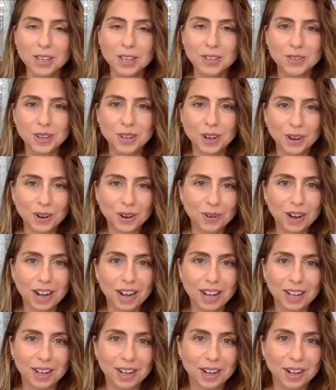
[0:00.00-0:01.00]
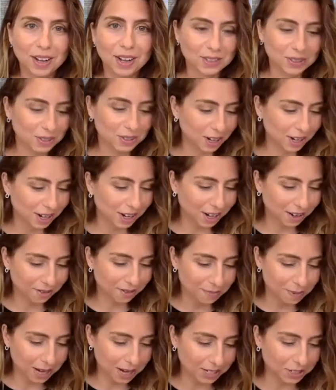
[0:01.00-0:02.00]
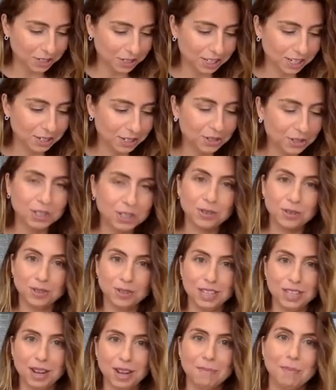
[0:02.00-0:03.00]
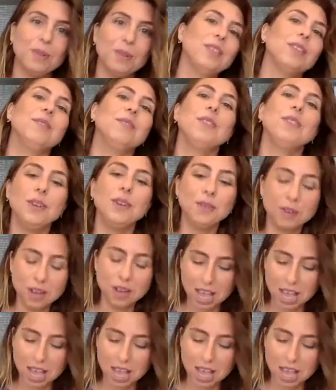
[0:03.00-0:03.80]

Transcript: So I'll start off by just introducing both of you.